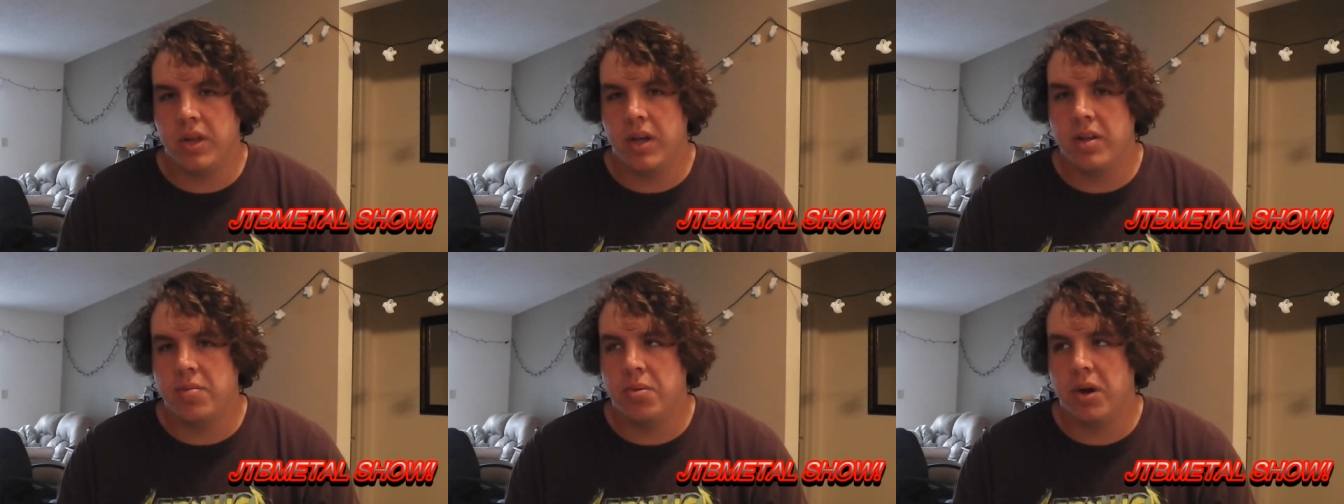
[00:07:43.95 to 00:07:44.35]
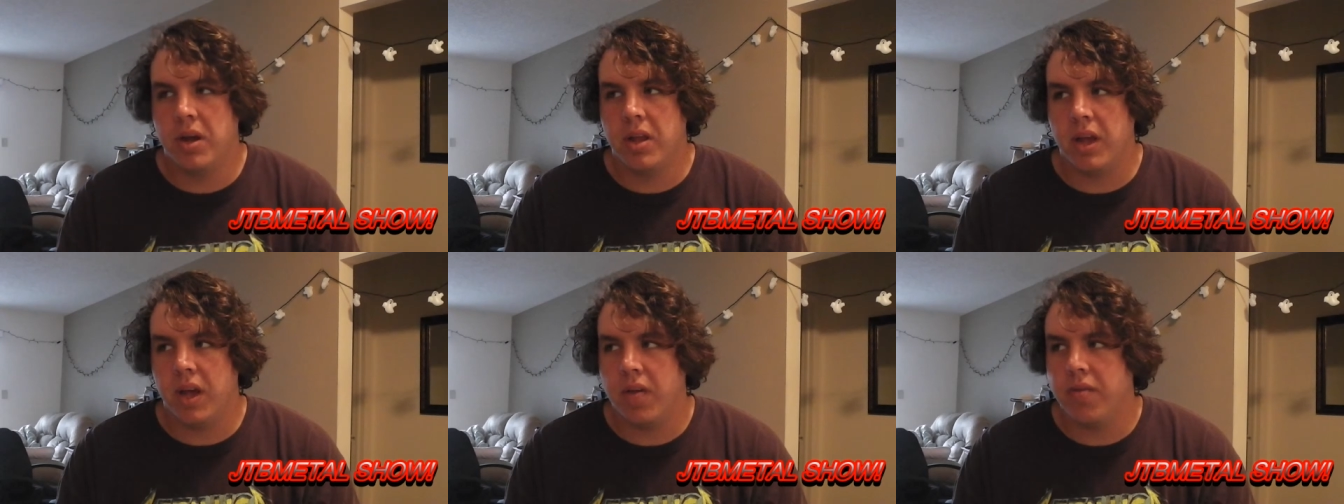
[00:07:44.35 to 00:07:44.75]
that's probably
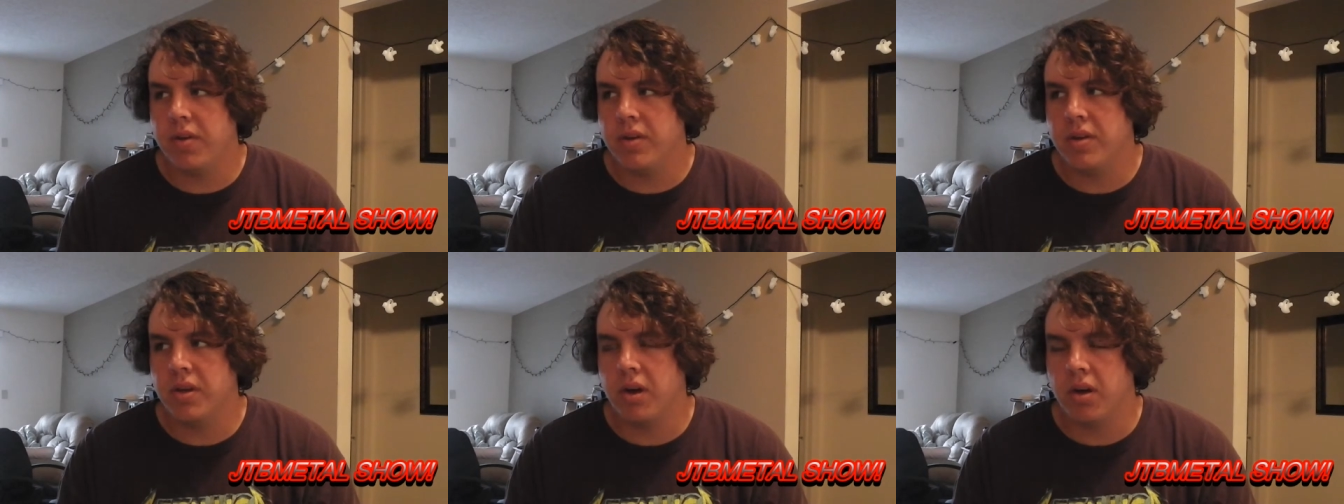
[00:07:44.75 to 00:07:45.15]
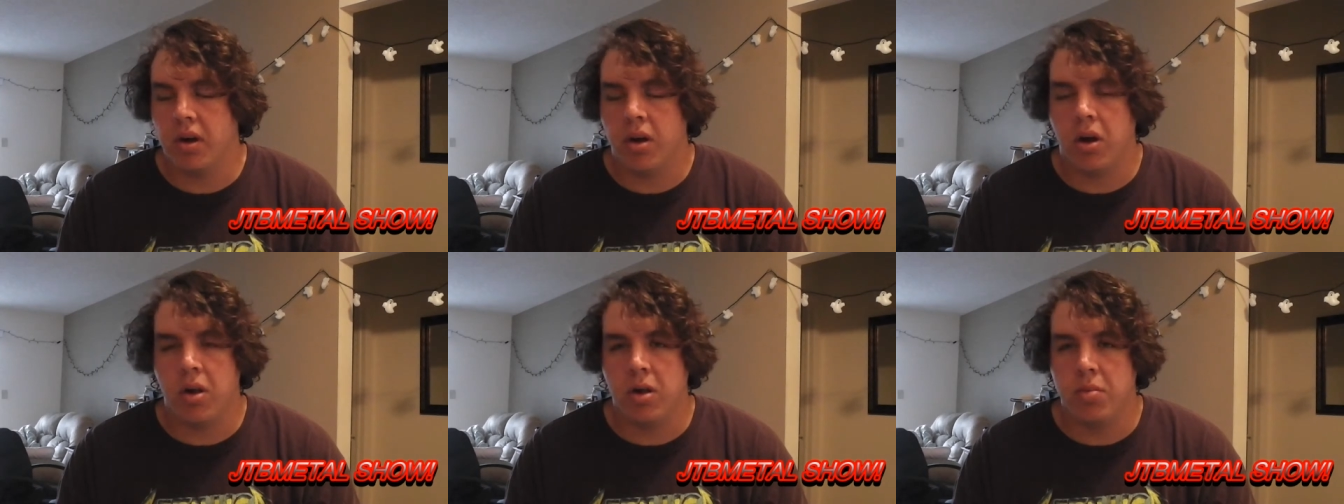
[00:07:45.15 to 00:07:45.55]
the heaviest song on
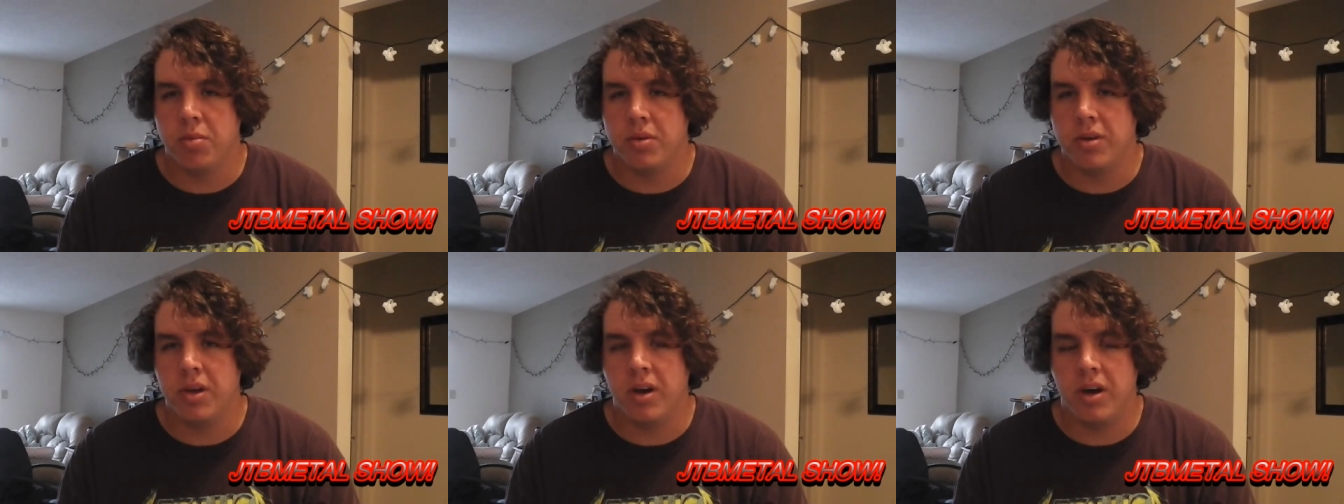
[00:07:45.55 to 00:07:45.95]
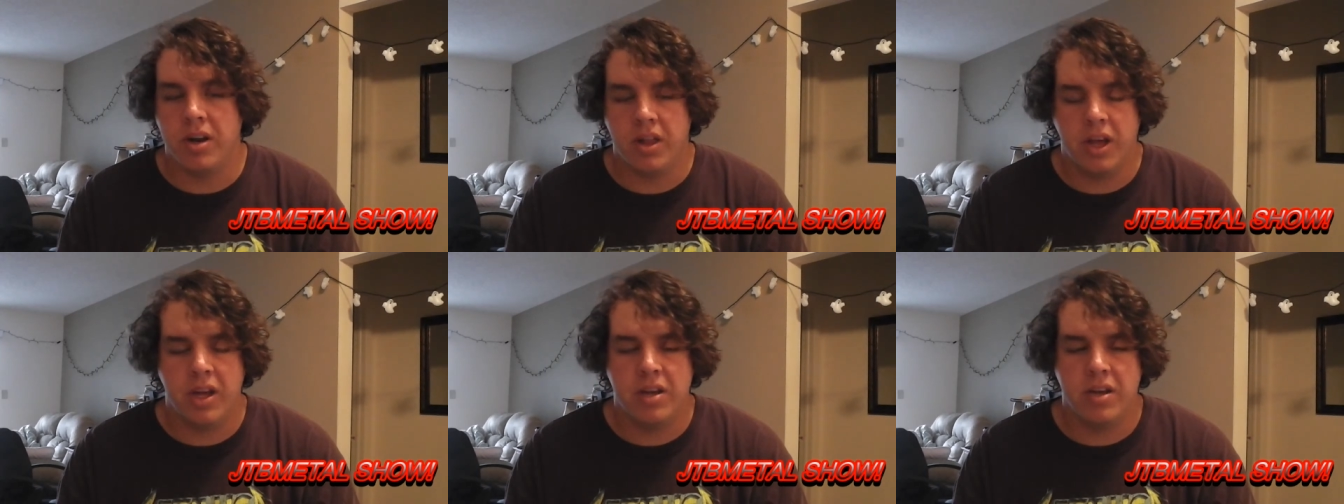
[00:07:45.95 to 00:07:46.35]
All Hope Is Gone,
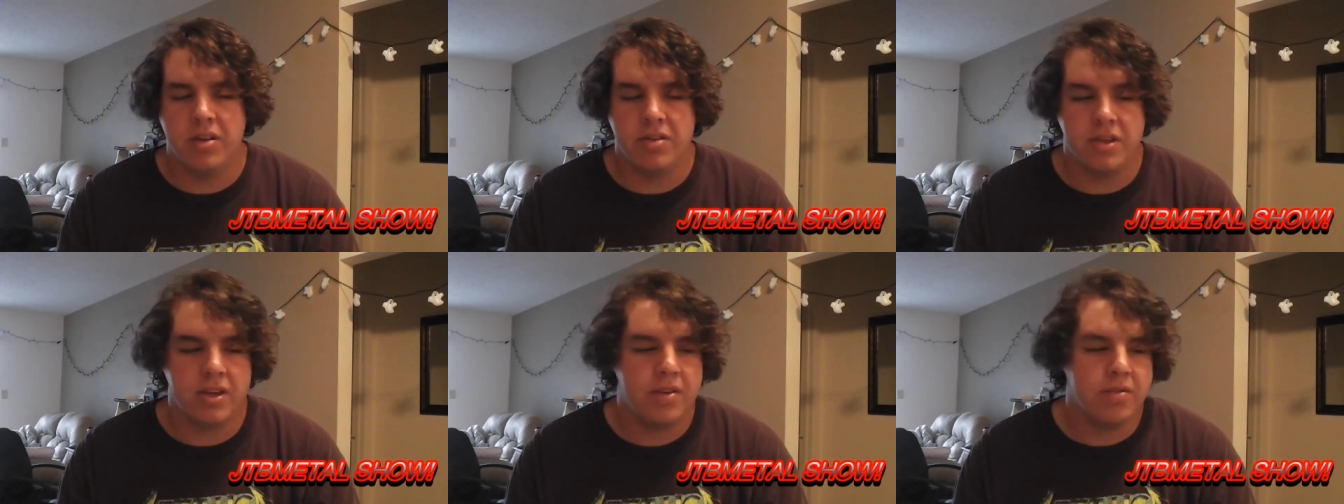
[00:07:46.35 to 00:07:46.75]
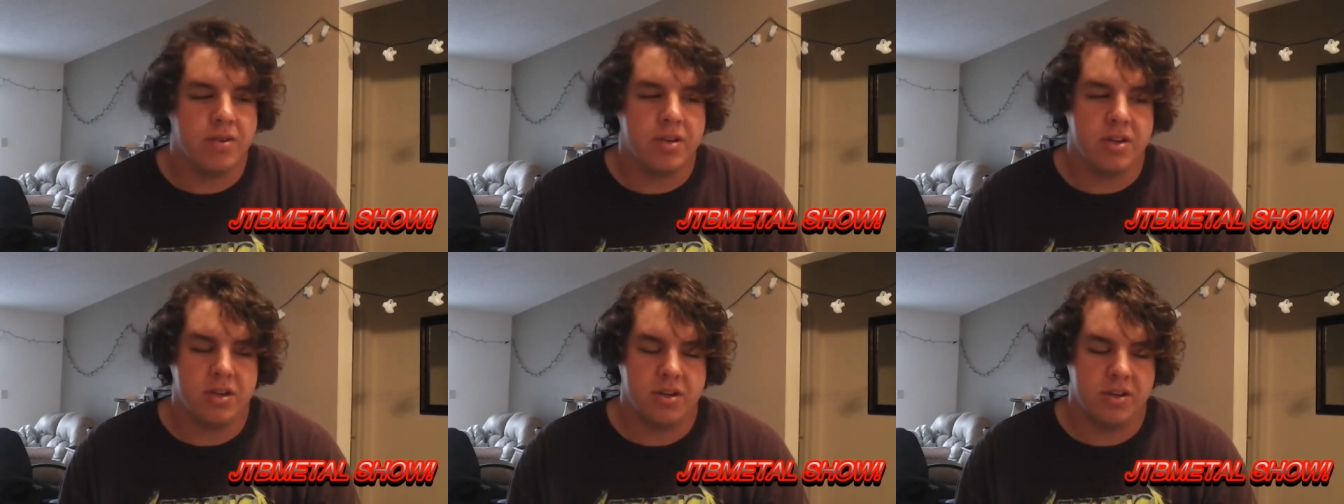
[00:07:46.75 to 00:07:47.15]
and that doesn't
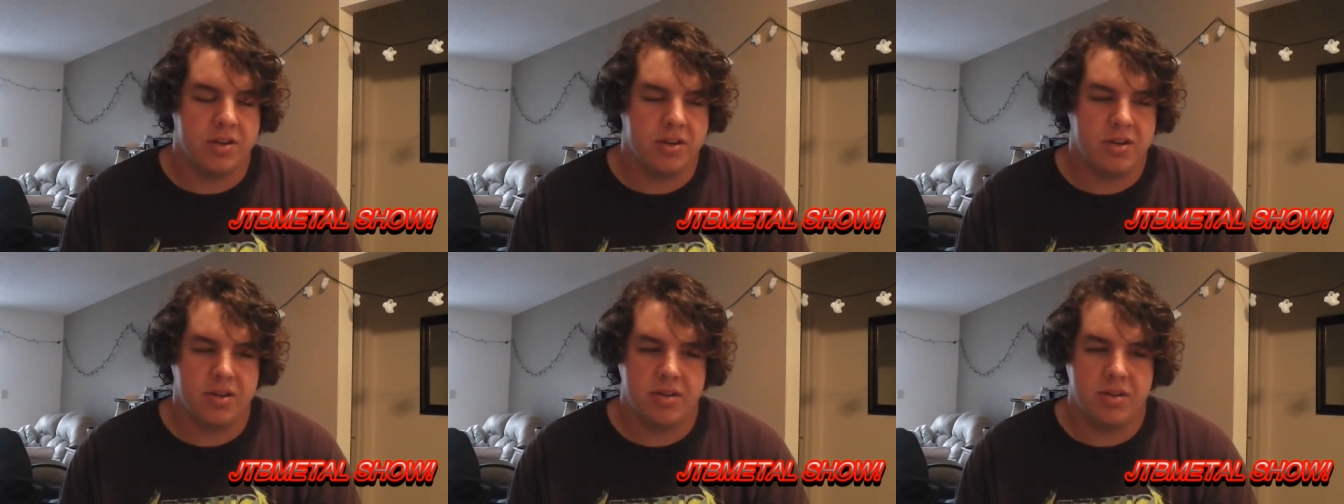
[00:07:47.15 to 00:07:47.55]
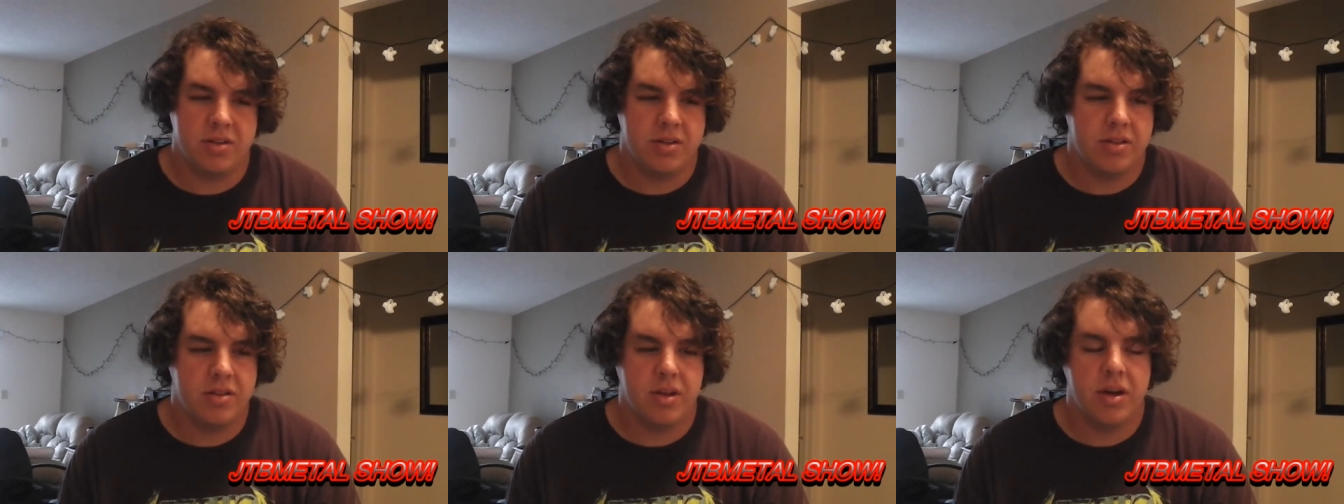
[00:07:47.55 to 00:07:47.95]
even just
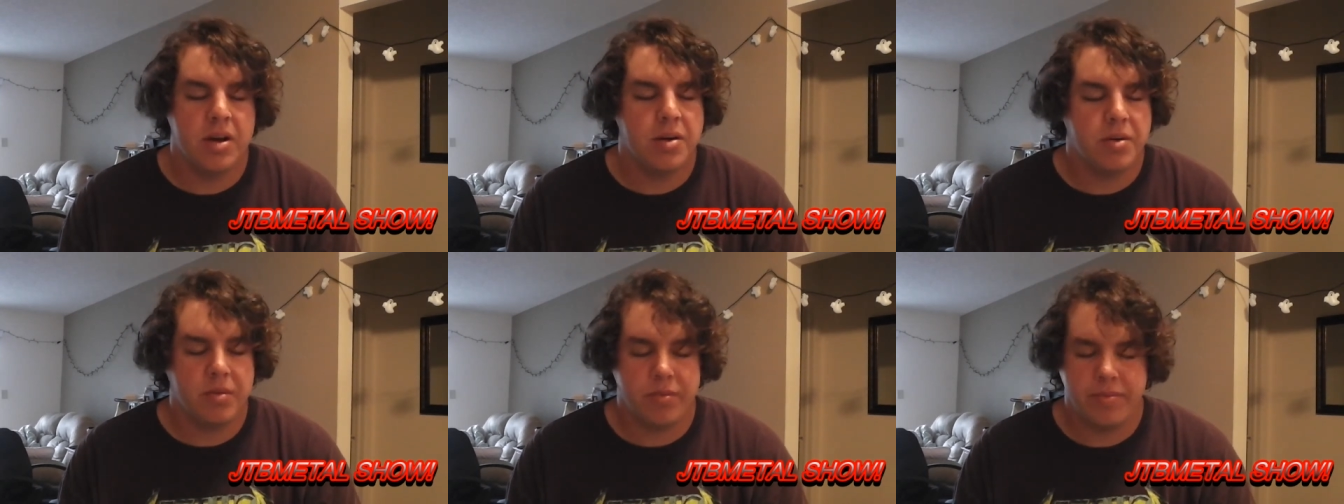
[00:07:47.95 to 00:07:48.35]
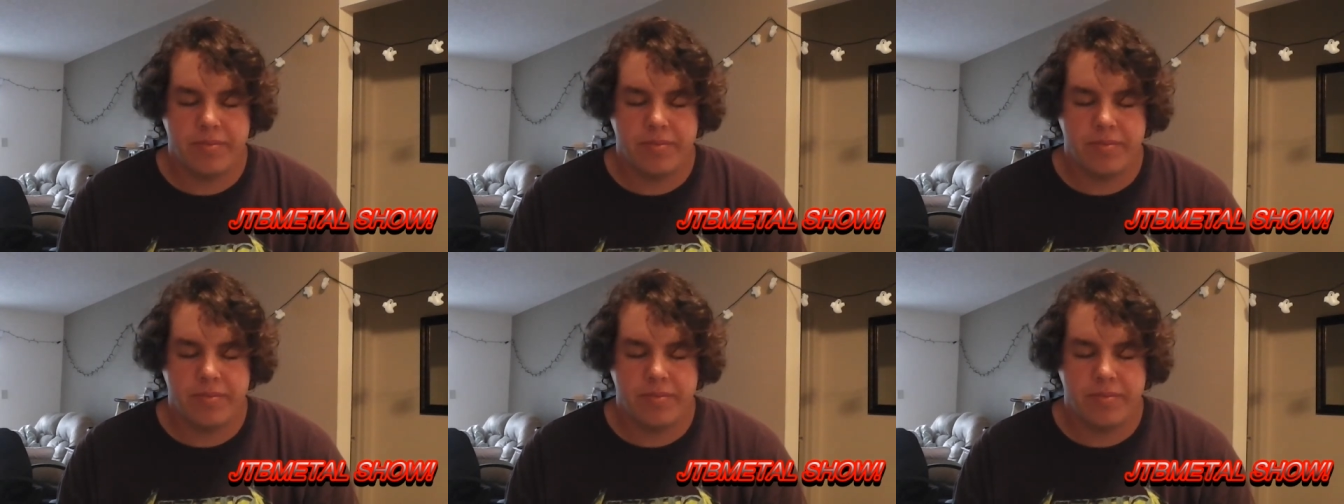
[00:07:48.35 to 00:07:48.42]
no.